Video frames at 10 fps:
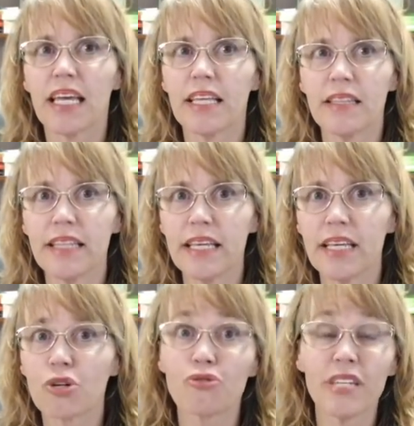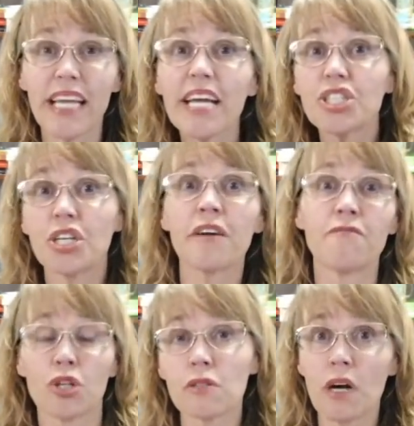in the creation of
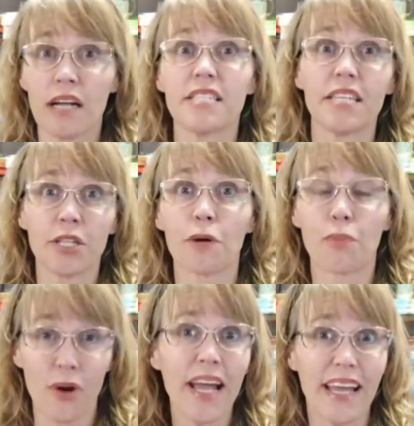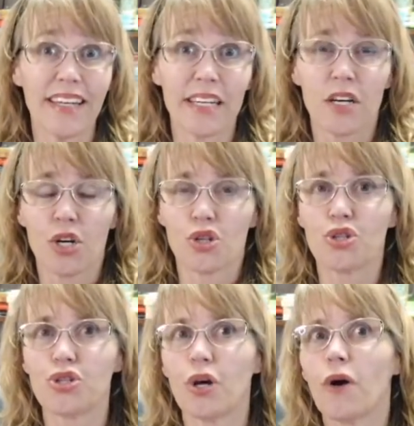neurons in their brain.
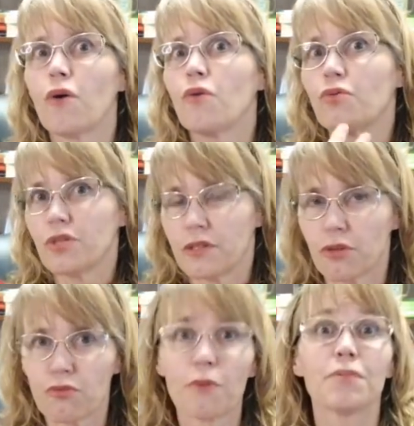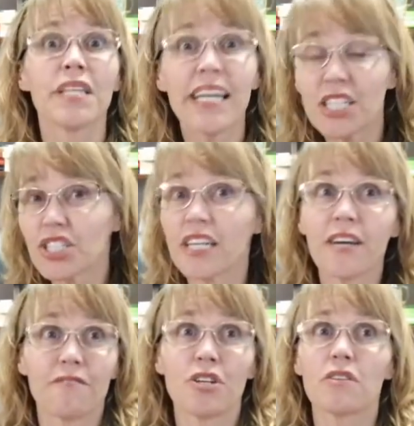So the replenishing
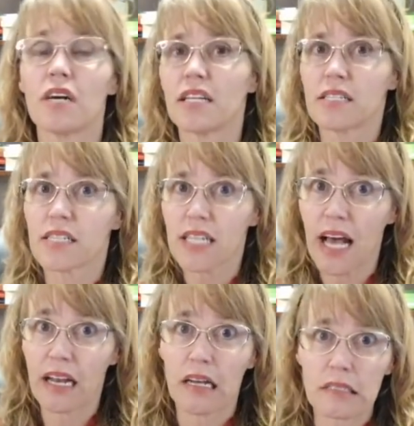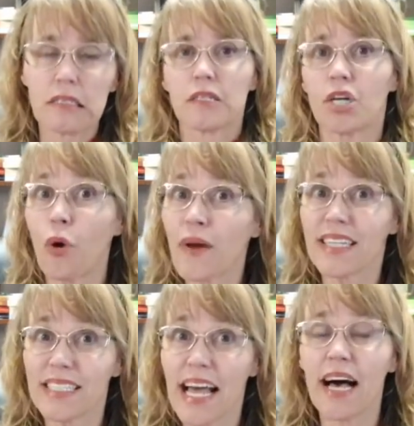of neurons is kind of going
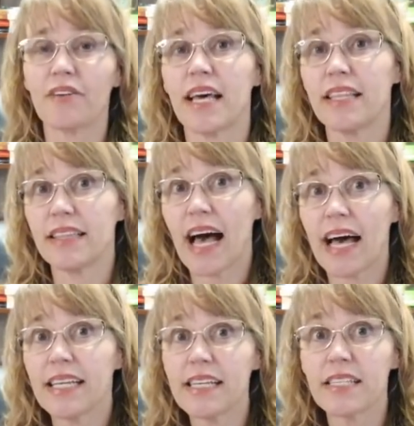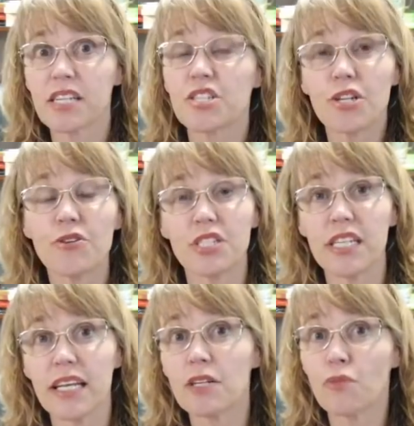down, and that is
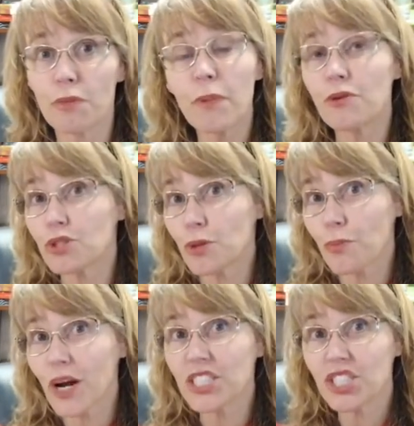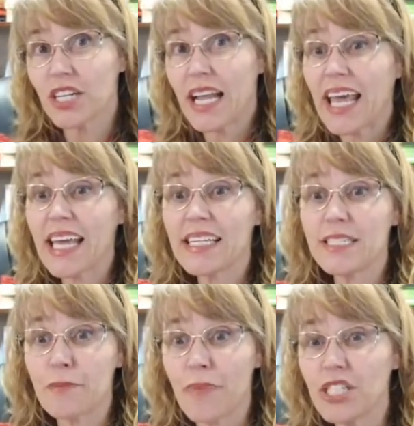associated with both depression and
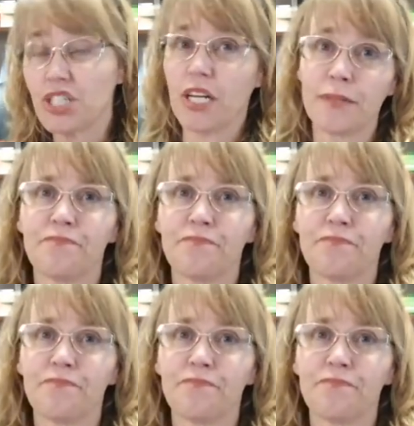dementia.